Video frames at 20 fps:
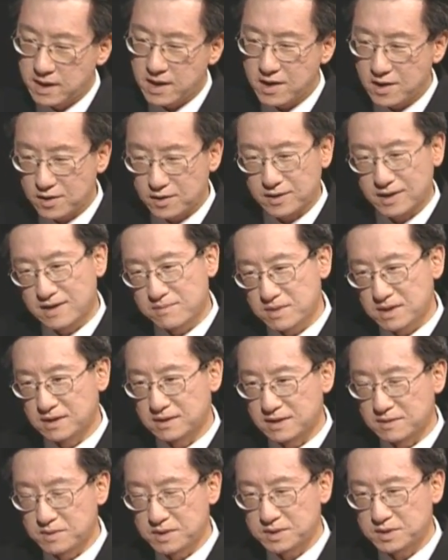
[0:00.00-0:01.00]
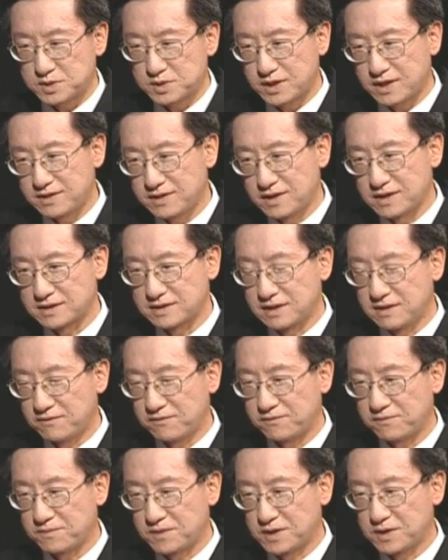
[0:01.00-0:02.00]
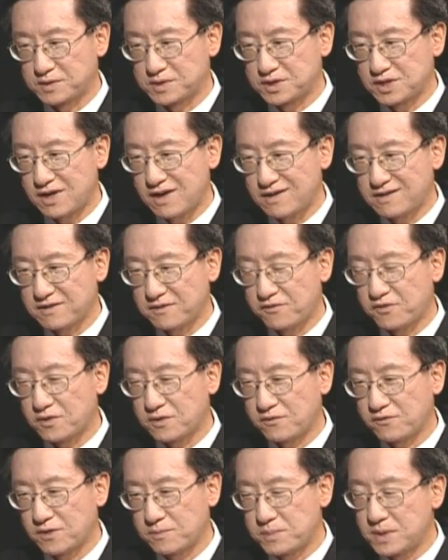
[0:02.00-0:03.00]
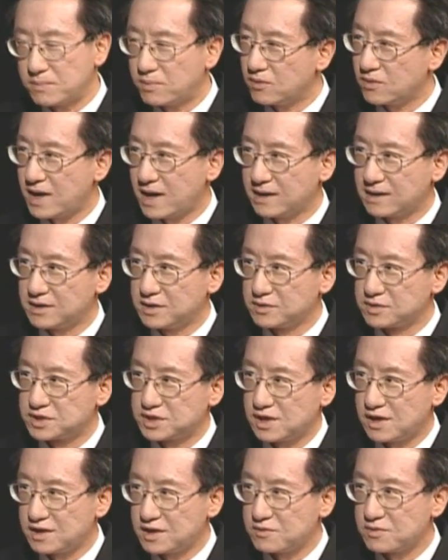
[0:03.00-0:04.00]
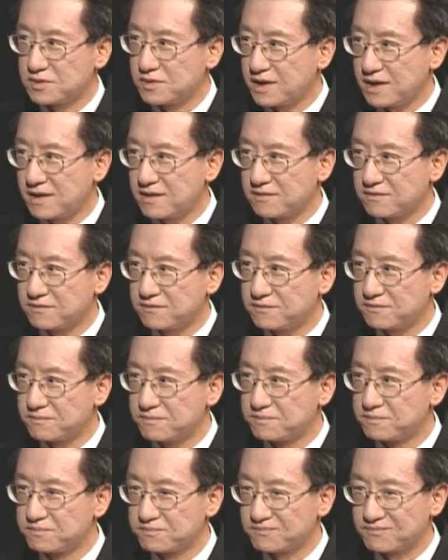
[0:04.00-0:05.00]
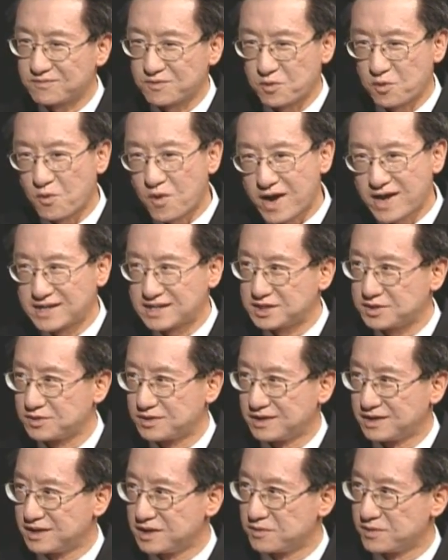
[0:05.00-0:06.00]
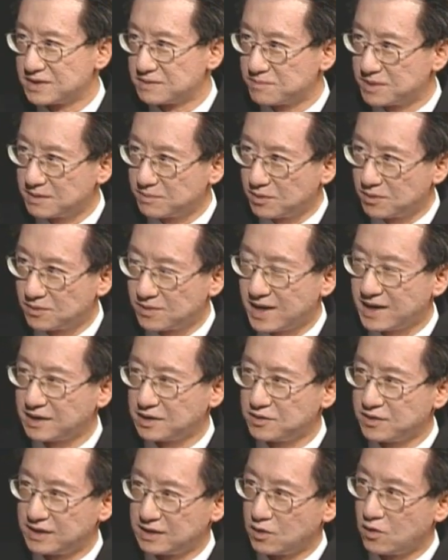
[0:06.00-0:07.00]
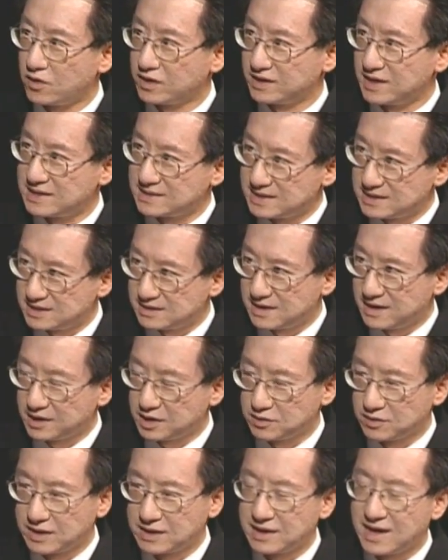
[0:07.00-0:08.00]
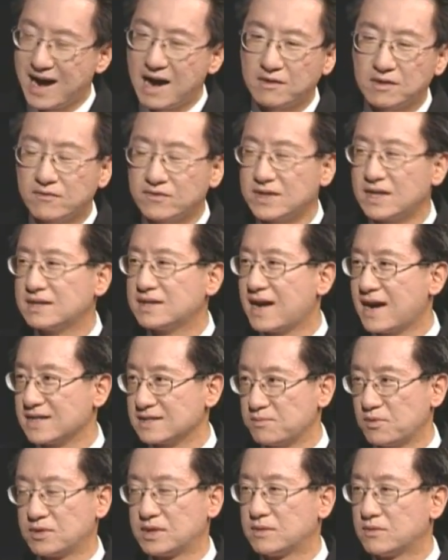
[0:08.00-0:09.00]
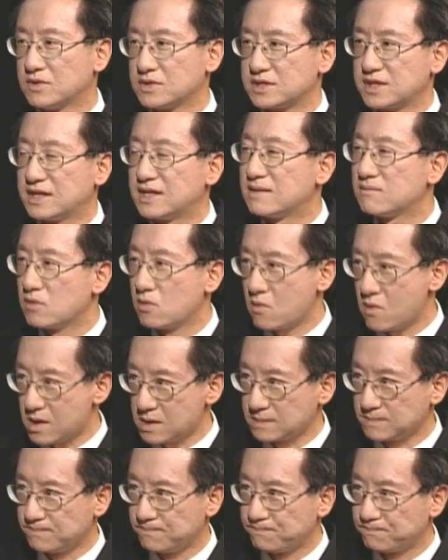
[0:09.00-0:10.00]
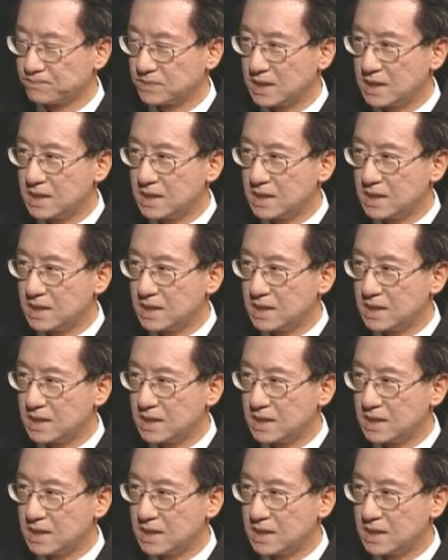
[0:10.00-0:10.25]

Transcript: here let me say this: if you know China, for people like you, China will have ways to dealing with people like you and an organization like you, and out of their passport they will say, number one,